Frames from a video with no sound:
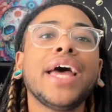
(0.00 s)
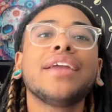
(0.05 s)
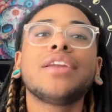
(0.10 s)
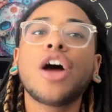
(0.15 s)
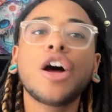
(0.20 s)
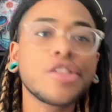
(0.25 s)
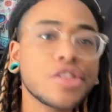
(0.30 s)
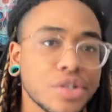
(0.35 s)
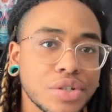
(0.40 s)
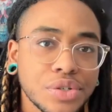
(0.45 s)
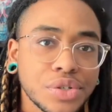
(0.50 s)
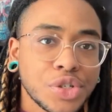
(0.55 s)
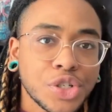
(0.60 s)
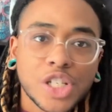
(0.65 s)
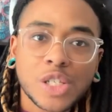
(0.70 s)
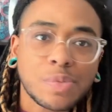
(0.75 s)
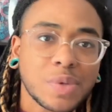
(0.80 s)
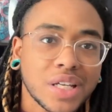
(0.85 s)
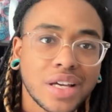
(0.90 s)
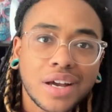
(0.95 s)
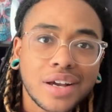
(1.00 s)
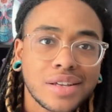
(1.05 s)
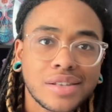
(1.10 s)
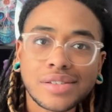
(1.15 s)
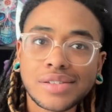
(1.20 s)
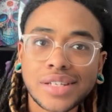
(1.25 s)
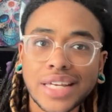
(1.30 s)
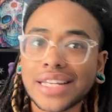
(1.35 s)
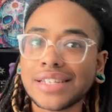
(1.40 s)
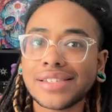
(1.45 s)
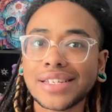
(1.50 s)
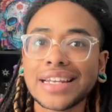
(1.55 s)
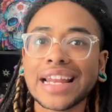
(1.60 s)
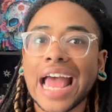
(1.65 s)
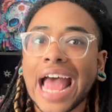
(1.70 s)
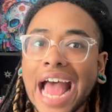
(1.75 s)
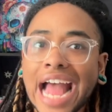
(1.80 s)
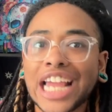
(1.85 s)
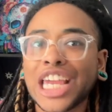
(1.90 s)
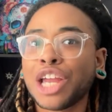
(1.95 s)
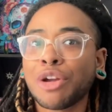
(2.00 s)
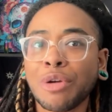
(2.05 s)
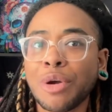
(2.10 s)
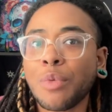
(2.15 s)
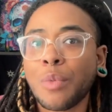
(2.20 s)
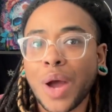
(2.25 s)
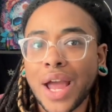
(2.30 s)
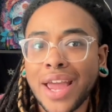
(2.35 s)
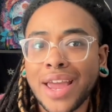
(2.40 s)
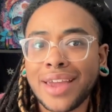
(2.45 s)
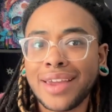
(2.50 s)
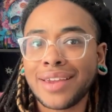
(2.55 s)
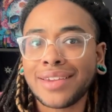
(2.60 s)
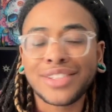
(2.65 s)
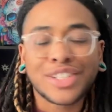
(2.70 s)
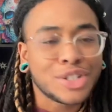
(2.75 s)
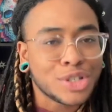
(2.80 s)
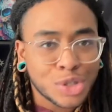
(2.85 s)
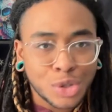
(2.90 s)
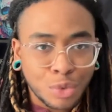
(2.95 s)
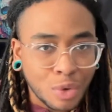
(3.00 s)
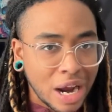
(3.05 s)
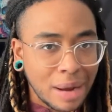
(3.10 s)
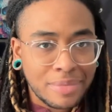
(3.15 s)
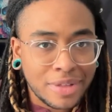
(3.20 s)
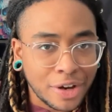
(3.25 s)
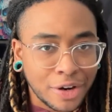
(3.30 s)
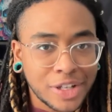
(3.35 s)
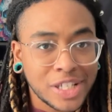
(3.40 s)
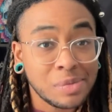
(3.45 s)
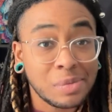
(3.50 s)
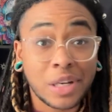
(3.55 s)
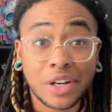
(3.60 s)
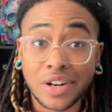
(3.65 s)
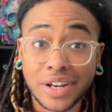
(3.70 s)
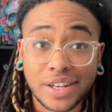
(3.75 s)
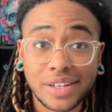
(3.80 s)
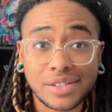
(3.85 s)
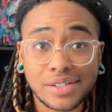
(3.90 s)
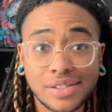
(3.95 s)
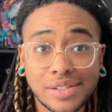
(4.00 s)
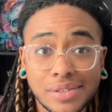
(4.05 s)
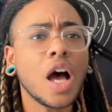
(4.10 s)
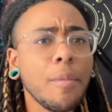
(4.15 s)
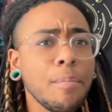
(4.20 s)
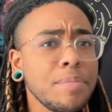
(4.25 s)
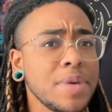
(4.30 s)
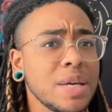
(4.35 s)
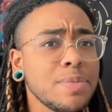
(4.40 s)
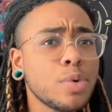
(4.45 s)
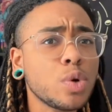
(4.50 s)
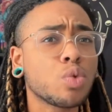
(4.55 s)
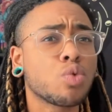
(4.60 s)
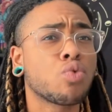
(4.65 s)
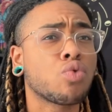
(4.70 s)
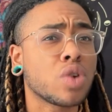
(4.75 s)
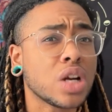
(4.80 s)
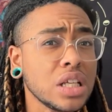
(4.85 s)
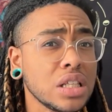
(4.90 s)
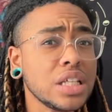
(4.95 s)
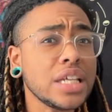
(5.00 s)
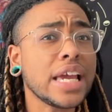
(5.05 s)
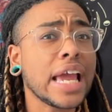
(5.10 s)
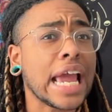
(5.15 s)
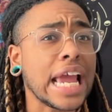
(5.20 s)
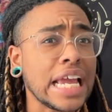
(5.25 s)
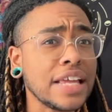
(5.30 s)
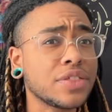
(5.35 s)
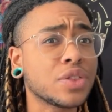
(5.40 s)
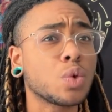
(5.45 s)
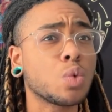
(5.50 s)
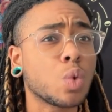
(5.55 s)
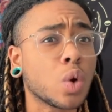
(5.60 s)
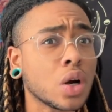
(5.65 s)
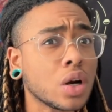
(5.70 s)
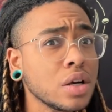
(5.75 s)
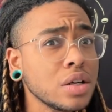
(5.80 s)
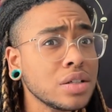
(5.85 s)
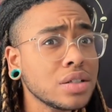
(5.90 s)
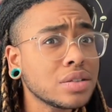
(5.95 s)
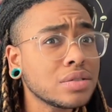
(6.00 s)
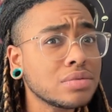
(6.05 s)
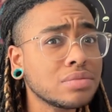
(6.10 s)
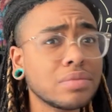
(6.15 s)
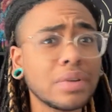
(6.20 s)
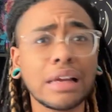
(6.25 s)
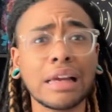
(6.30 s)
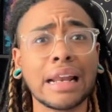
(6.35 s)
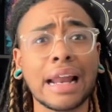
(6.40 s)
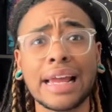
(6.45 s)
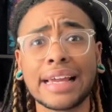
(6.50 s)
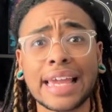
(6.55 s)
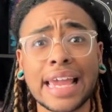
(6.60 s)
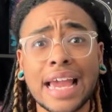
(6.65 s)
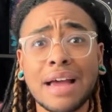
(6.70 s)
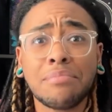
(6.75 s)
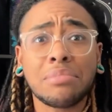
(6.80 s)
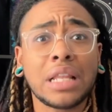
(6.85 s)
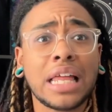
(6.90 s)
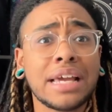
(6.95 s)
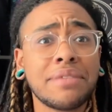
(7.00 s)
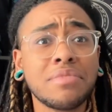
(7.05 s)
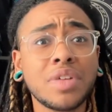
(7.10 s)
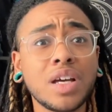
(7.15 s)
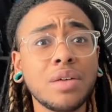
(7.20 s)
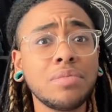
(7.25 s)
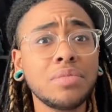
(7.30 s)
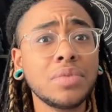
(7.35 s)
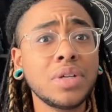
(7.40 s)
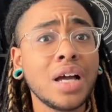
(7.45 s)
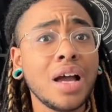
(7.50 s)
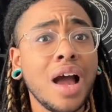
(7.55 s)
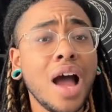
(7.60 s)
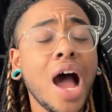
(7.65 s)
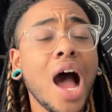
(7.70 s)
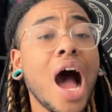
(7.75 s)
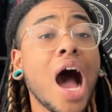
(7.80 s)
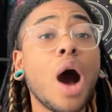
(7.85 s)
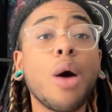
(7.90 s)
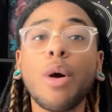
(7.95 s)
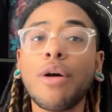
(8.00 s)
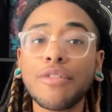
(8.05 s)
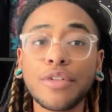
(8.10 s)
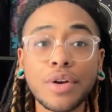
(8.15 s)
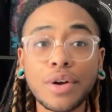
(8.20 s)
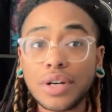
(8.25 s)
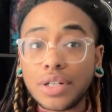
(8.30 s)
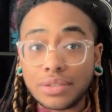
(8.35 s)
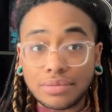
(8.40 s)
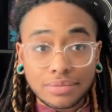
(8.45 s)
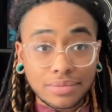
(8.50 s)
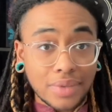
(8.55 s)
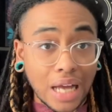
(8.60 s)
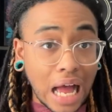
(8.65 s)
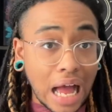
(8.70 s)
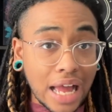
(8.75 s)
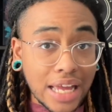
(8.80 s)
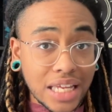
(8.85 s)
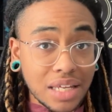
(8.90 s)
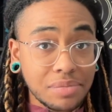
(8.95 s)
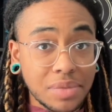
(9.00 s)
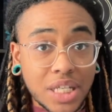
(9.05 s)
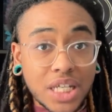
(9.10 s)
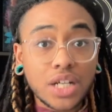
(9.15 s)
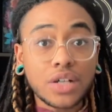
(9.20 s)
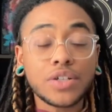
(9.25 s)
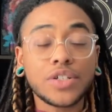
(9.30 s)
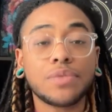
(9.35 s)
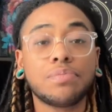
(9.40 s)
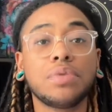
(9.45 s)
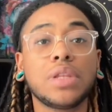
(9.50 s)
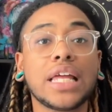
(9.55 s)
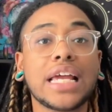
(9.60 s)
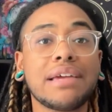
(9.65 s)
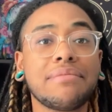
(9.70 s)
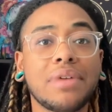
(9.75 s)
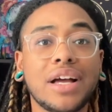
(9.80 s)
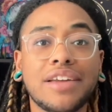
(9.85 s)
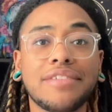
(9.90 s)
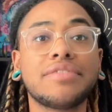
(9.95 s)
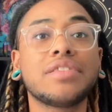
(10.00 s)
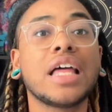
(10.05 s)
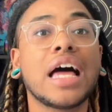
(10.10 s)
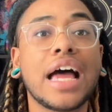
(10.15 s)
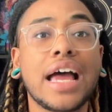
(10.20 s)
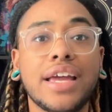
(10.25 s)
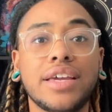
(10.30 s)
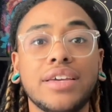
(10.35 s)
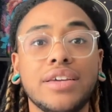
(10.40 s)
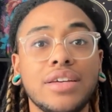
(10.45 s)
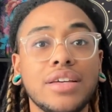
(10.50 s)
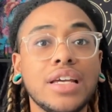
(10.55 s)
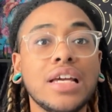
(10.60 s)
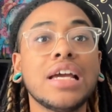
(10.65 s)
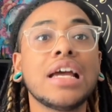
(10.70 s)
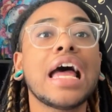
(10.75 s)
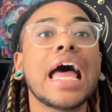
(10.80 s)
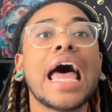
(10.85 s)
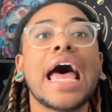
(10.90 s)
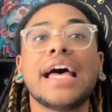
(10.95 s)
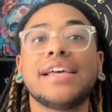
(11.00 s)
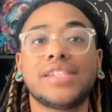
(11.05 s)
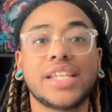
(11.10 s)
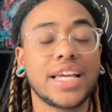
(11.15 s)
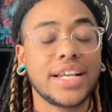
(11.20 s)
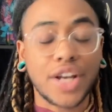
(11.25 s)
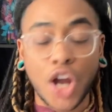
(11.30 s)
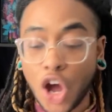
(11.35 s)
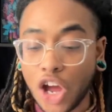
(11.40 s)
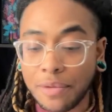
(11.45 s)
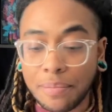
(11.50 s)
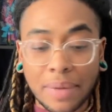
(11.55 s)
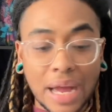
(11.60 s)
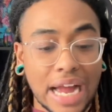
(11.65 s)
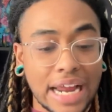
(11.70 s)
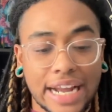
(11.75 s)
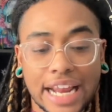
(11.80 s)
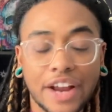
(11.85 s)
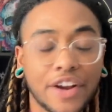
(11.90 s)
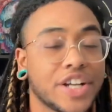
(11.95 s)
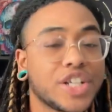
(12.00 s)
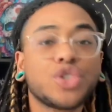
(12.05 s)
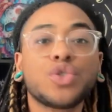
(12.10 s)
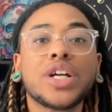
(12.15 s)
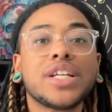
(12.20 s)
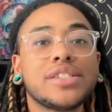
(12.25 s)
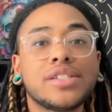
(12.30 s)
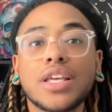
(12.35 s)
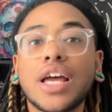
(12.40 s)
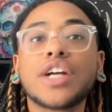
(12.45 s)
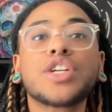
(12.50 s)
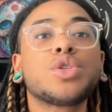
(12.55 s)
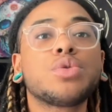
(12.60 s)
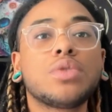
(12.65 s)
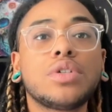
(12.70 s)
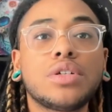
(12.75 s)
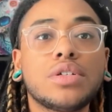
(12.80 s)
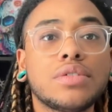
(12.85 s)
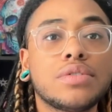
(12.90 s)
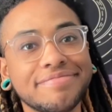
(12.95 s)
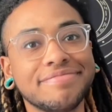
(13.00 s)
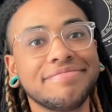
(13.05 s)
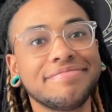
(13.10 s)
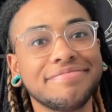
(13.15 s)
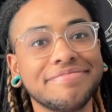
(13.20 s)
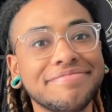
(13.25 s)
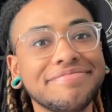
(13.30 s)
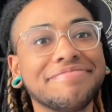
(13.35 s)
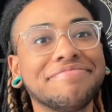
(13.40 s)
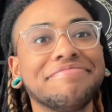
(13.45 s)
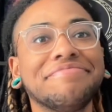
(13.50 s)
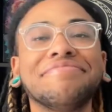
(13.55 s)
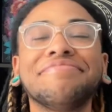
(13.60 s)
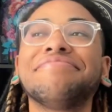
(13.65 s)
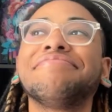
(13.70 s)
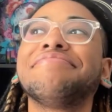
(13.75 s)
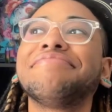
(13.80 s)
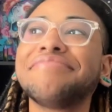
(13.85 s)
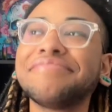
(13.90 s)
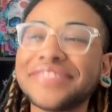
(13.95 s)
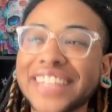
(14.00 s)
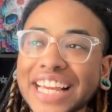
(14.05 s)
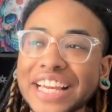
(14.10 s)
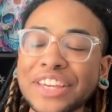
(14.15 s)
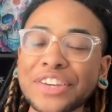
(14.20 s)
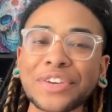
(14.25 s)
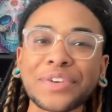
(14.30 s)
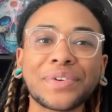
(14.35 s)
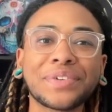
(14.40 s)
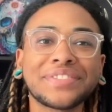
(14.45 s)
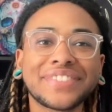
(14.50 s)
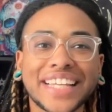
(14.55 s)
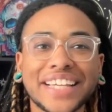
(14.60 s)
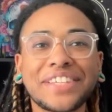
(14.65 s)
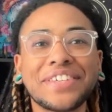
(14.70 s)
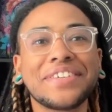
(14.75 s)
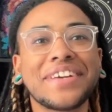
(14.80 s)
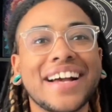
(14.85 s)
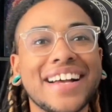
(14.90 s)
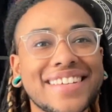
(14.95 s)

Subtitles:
and others just because it's an accurate way to describe their experience. Some people really hate the word, and I can't blame them. However, I am here to plant my flag as a non-binary transsexual. Thank you. Thank you